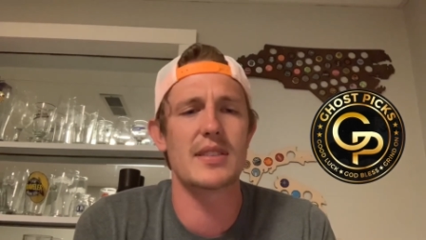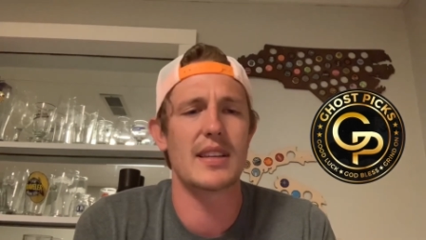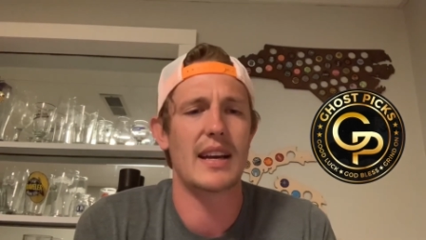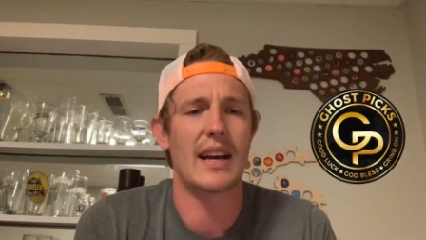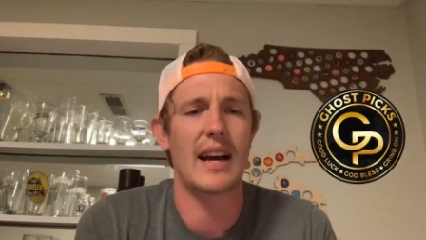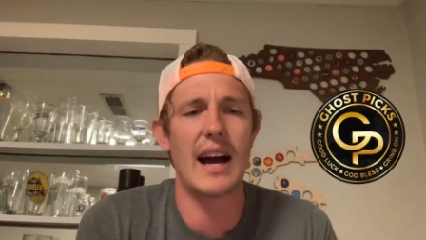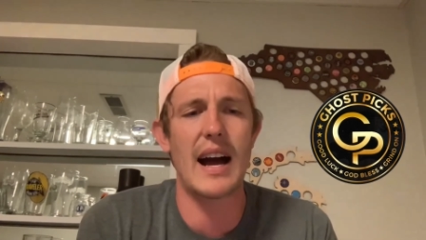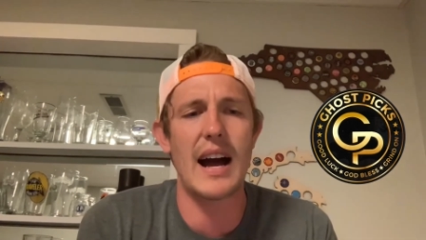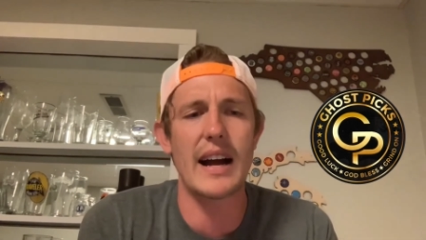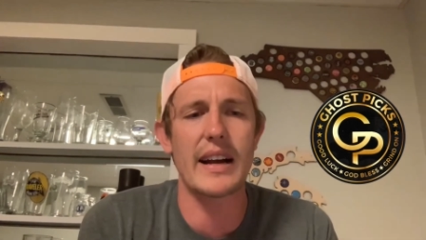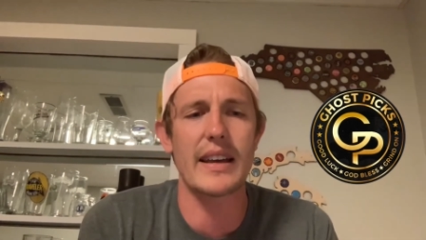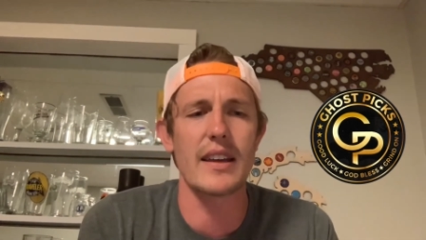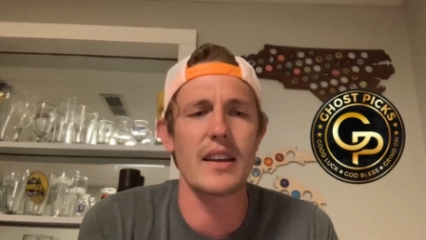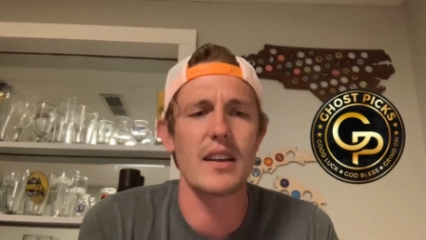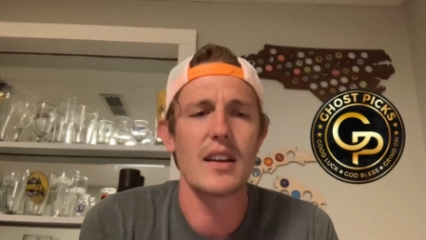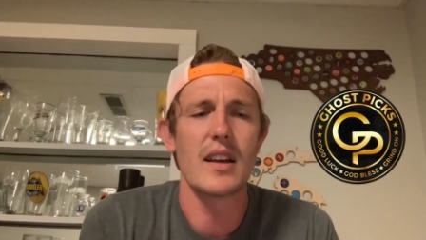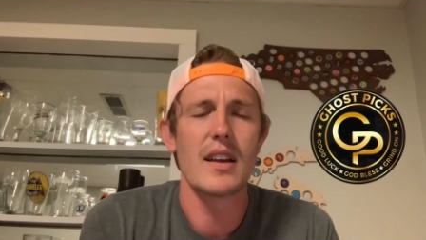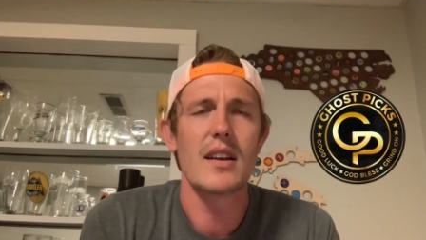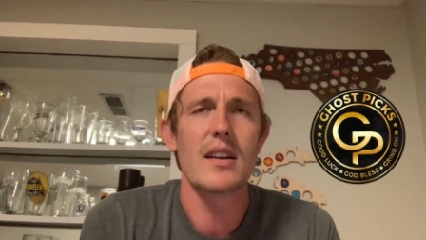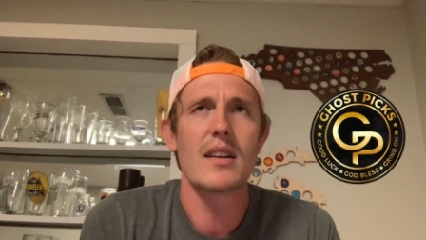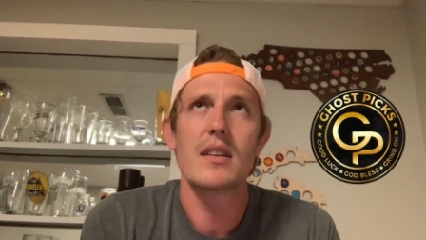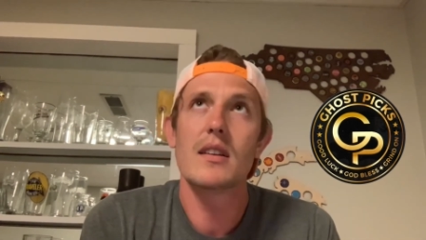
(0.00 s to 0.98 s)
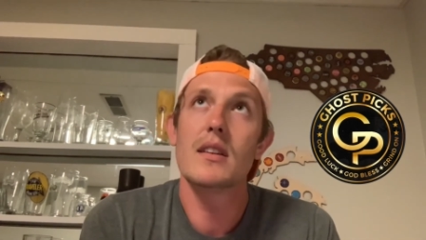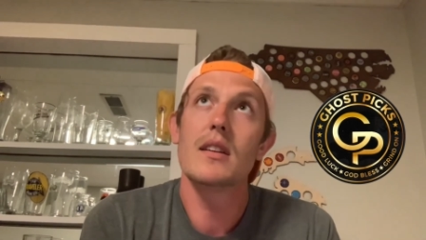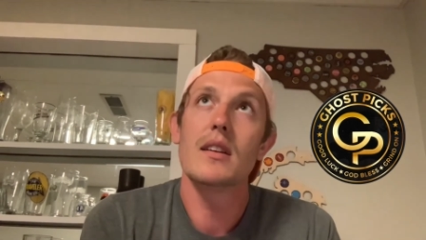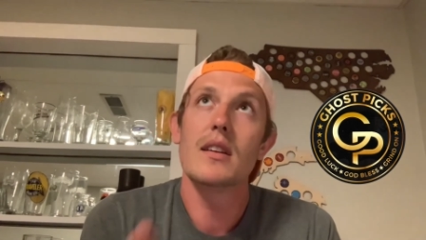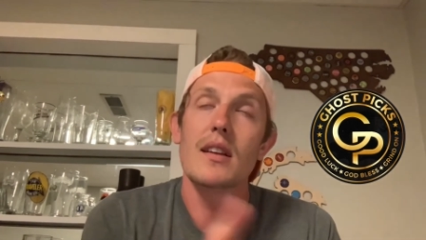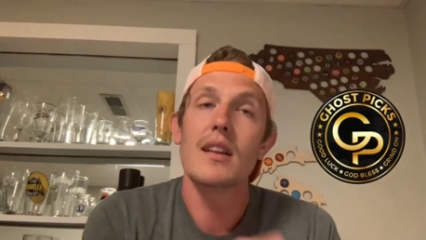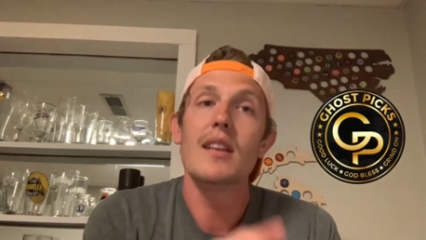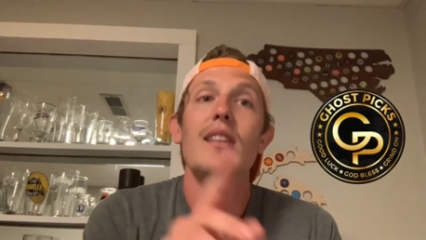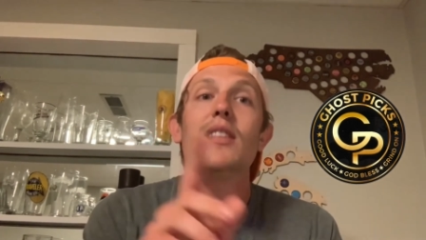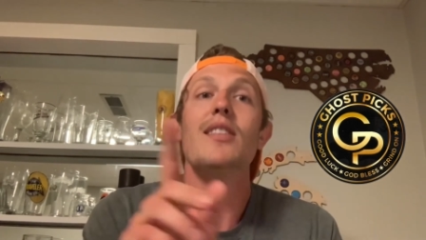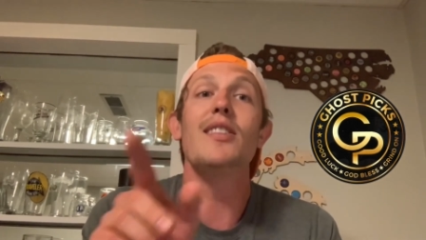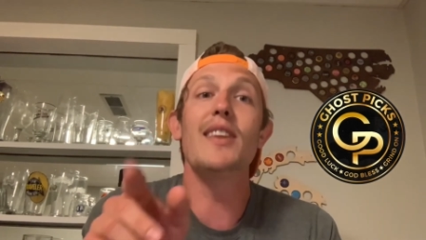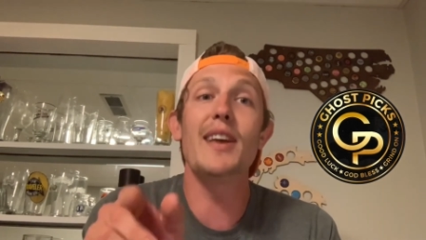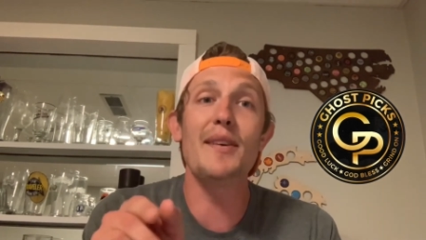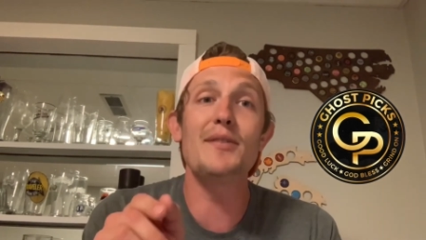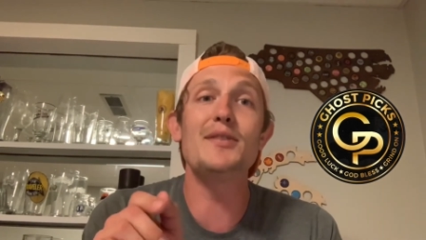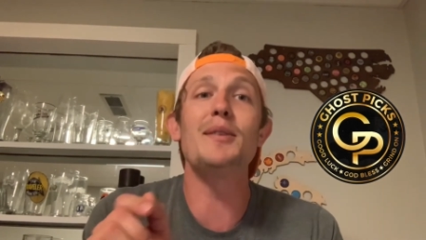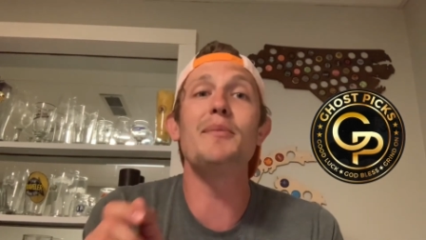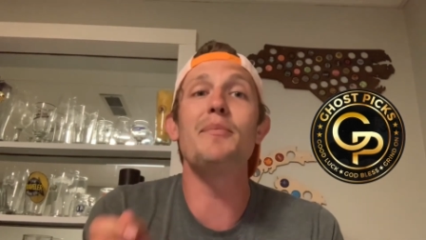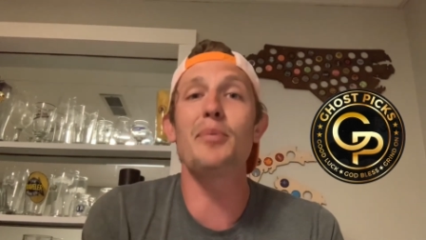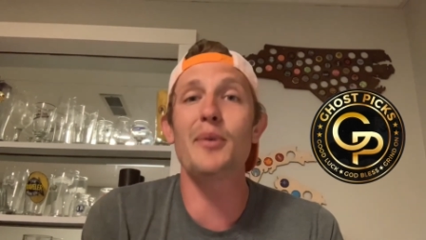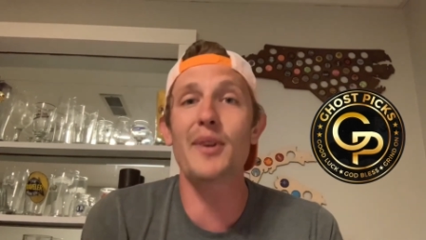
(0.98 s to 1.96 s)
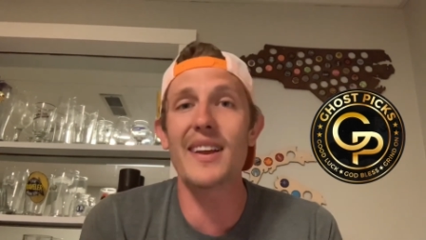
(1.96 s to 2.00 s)
hockey. Lives
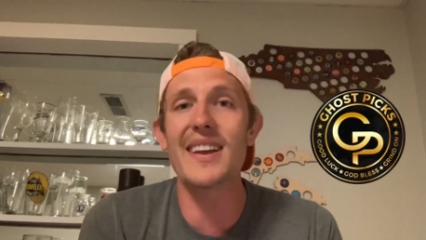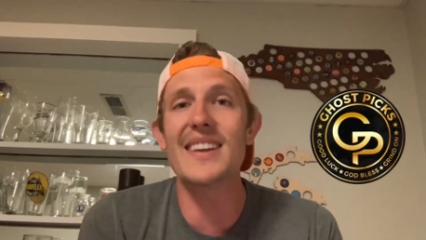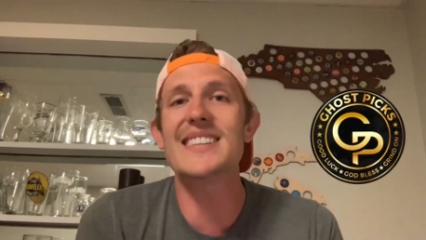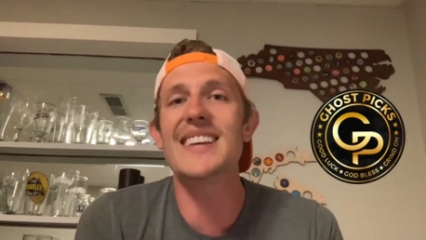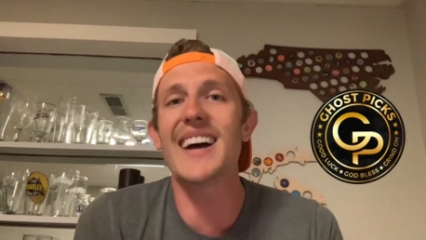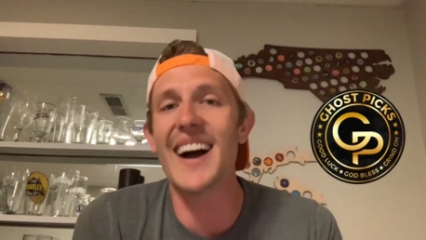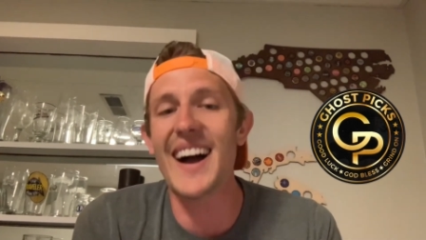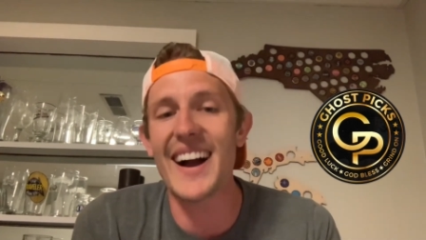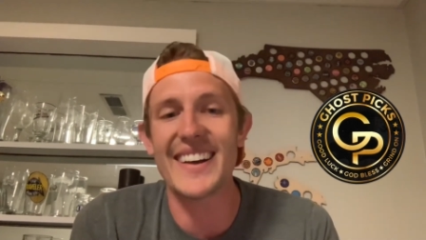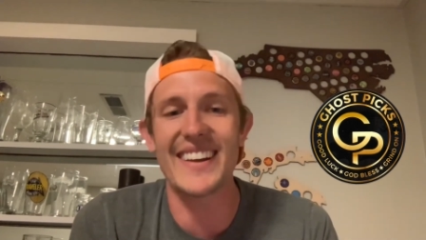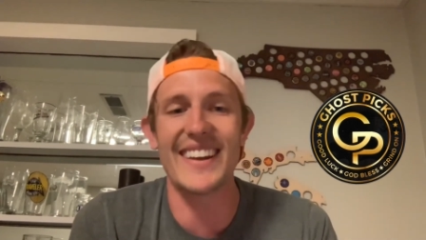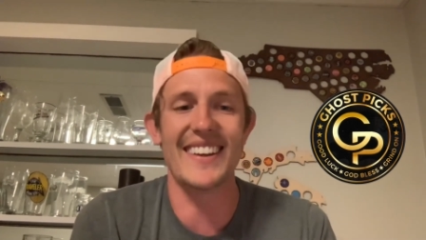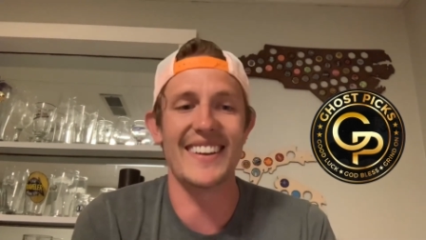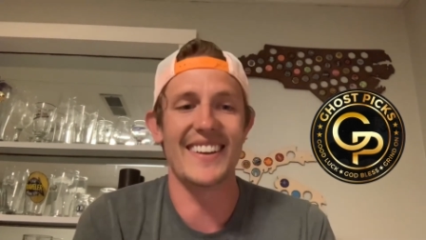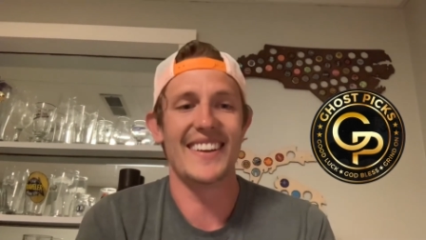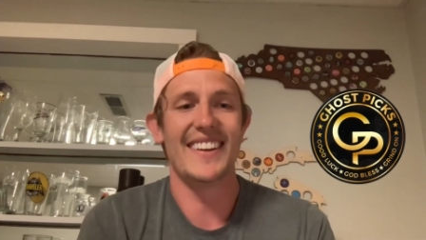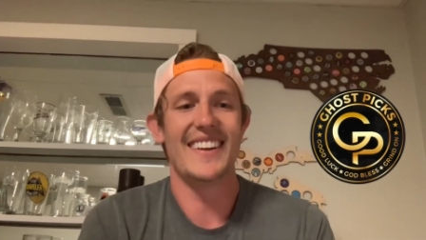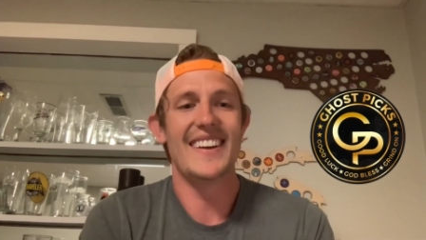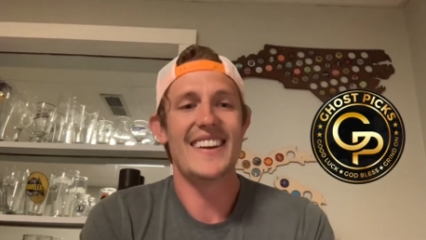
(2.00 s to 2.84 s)
and breathes hockey.